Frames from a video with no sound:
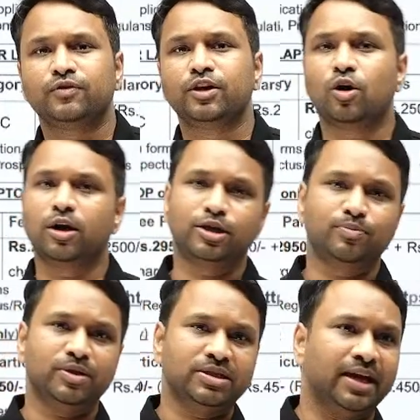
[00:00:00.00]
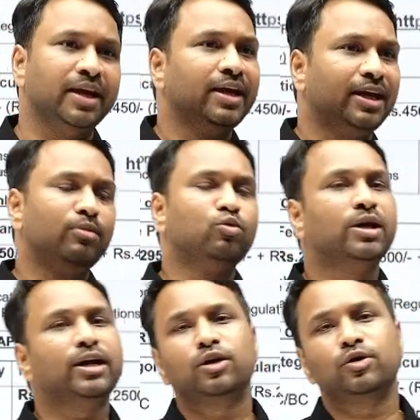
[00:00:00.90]
the college per se. Ee
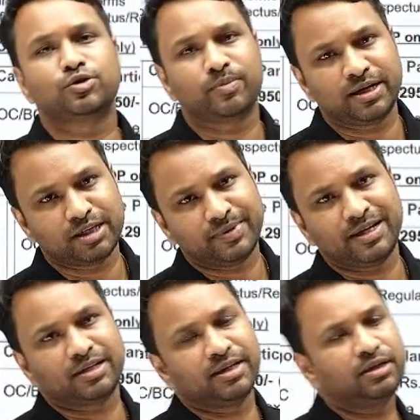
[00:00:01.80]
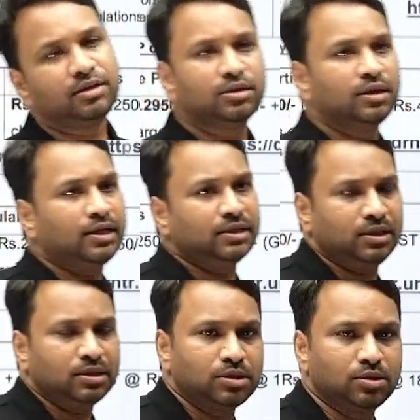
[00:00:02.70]
moodatlo Usmania is better than
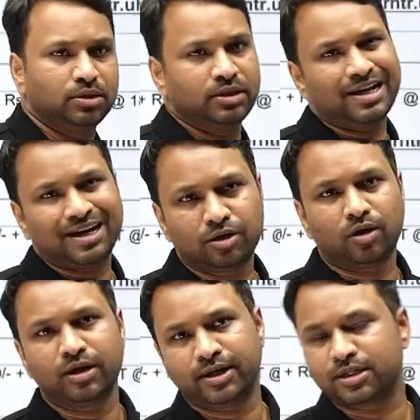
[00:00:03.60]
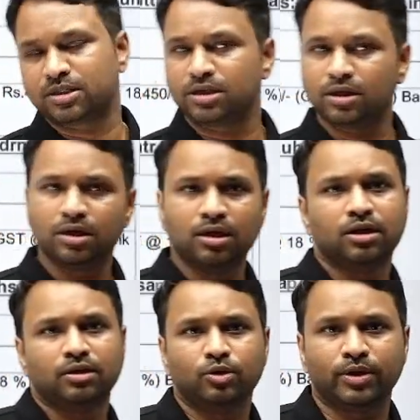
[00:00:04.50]
Gandhi. So in that context,
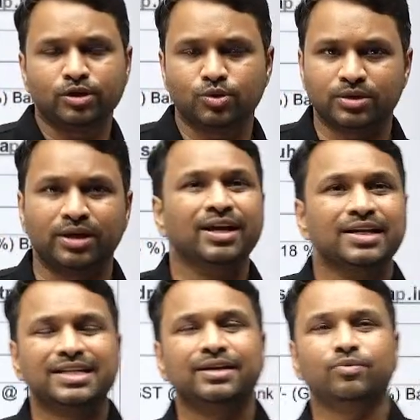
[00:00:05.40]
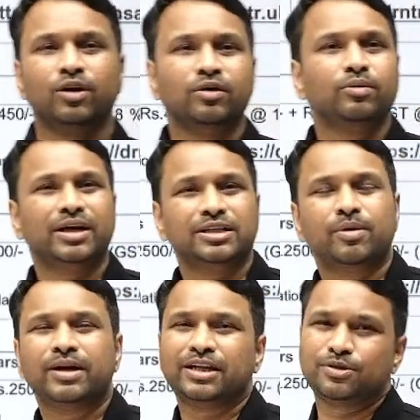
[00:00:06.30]
you can choose that. See, it's
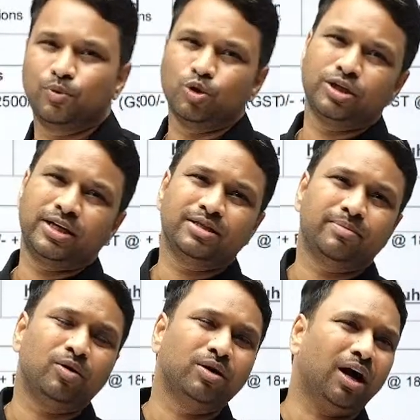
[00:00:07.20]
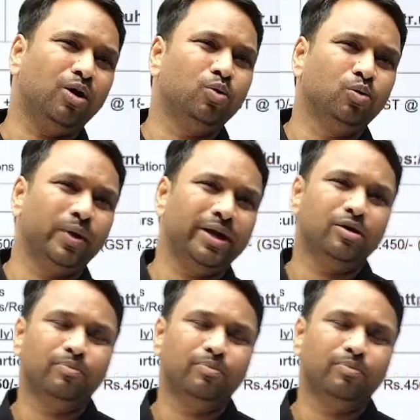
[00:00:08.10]
about exposure. It's about how well your,